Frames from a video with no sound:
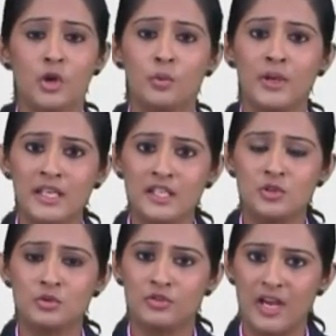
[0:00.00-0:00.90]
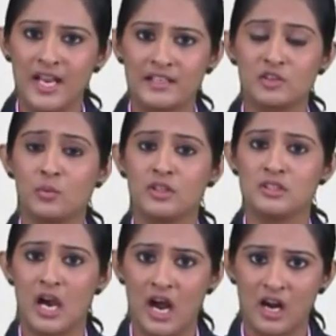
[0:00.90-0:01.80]
We need to write the word
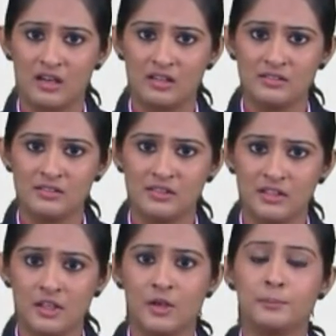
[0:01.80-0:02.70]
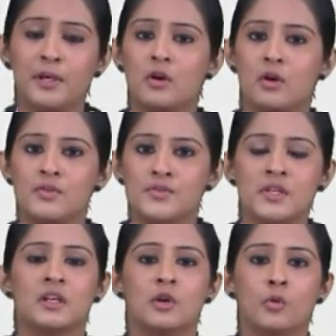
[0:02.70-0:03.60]
are because
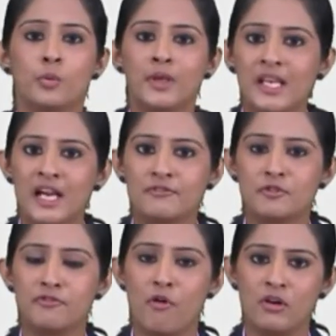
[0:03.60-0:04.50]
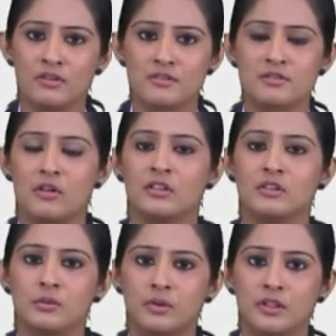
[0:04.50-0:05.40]
we have to focus on
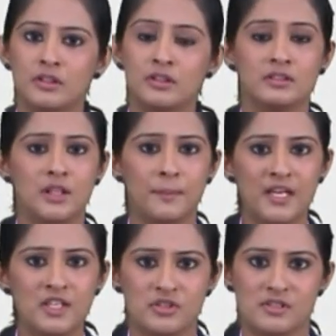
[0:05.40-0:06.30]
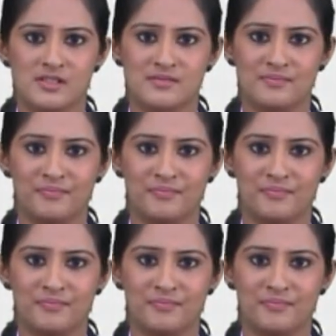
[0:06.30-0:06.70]
the word the bunches.